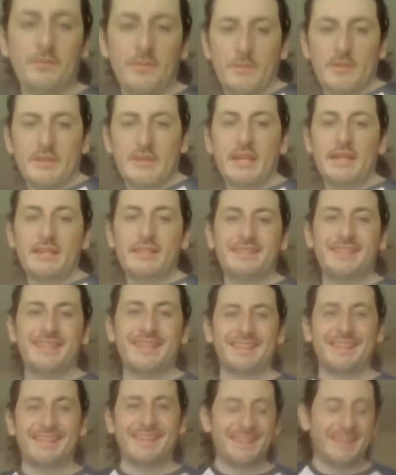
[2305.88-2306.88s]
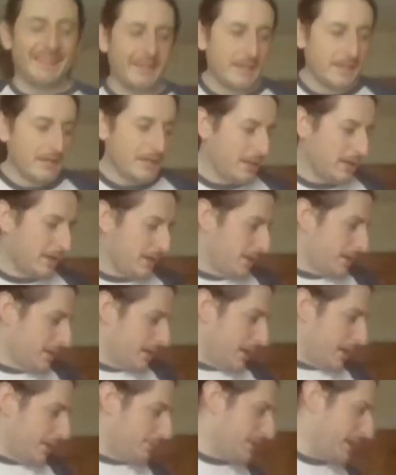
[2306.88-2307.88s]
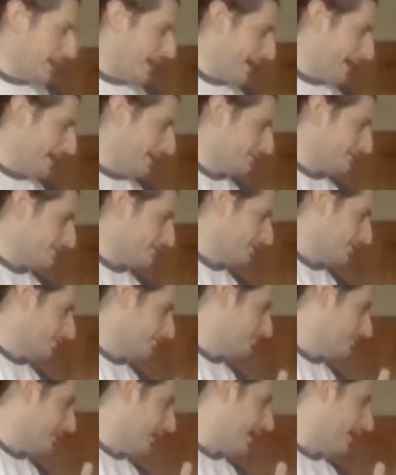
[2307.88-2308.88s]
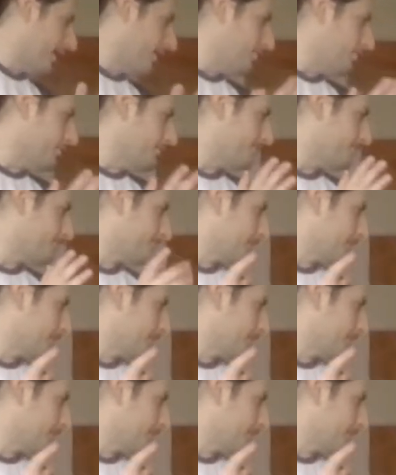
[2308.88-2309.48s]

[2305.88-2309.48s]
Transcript: of them at least. Okay, so now,